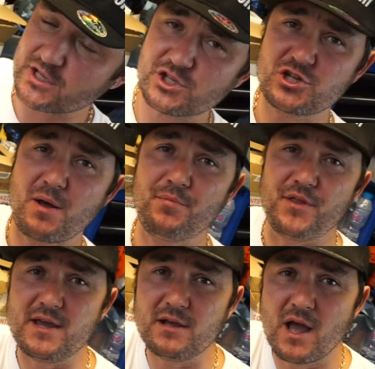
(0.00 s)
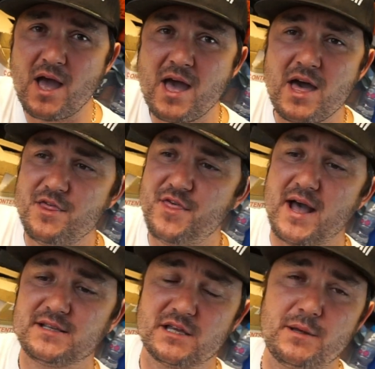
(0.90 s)
get something
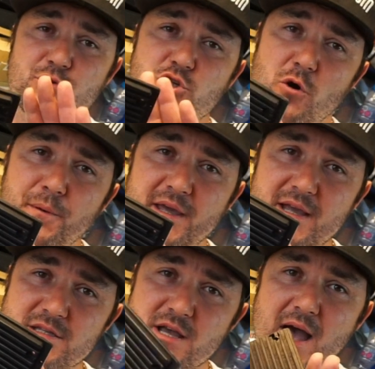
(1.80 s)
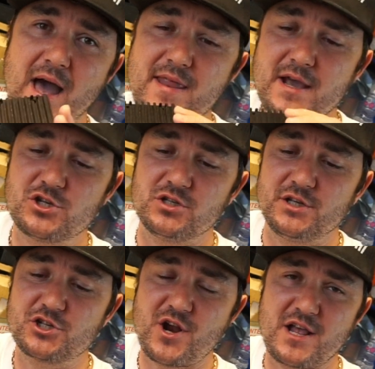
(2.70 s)
that can absorb heat and actually
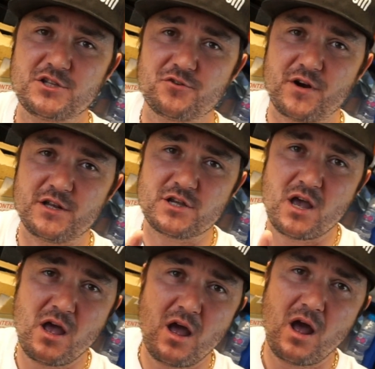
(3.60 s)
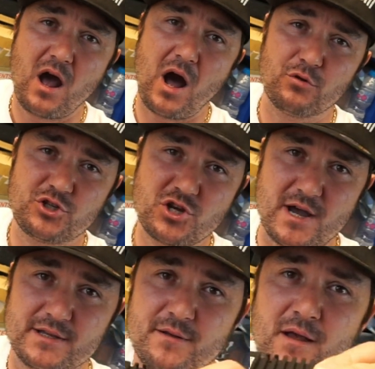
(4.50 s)
transfer it
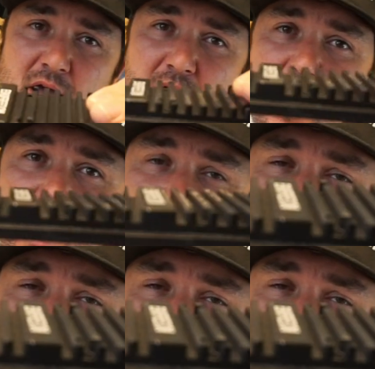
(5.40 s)
outside. And